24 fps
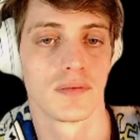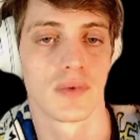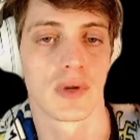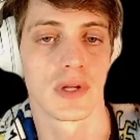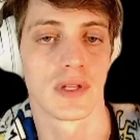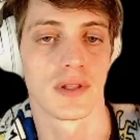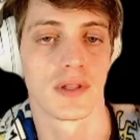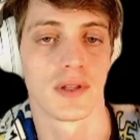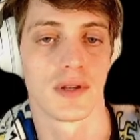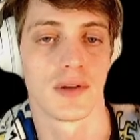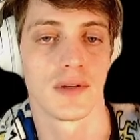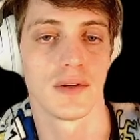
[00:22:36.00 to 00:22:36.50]

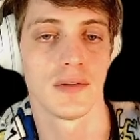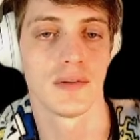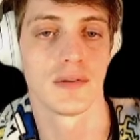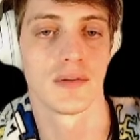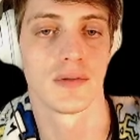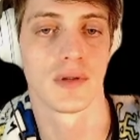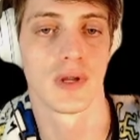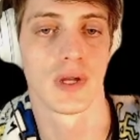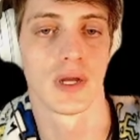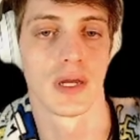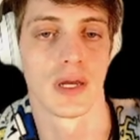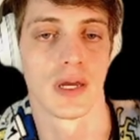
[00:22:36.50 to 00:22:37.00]
right there.
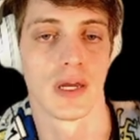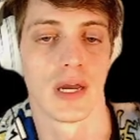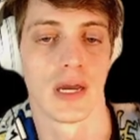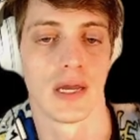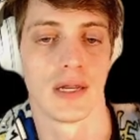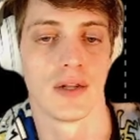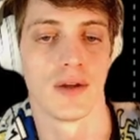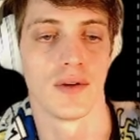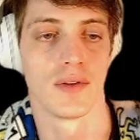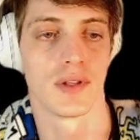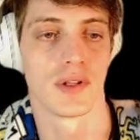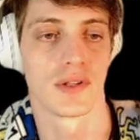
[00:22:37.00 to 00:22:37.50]
I
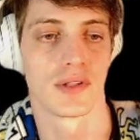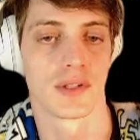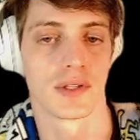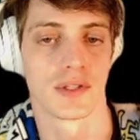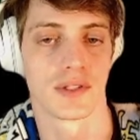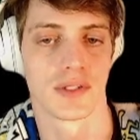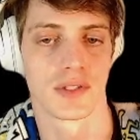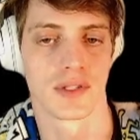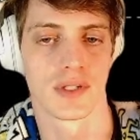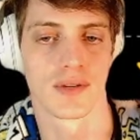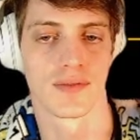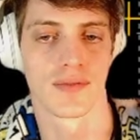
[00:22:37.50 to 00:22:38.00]
know that
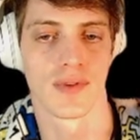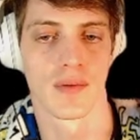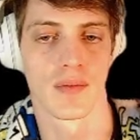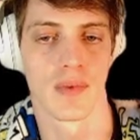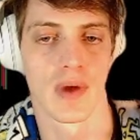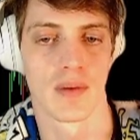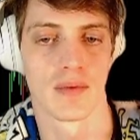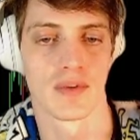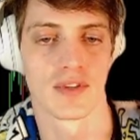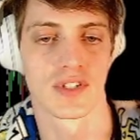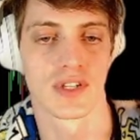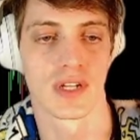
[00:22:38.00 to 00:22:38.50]
this, if I'm
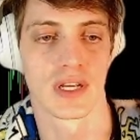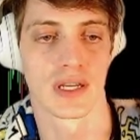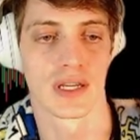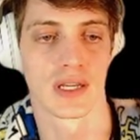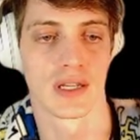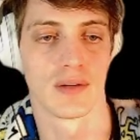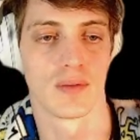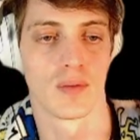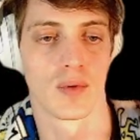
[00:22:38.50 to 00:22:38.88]
not mistaken,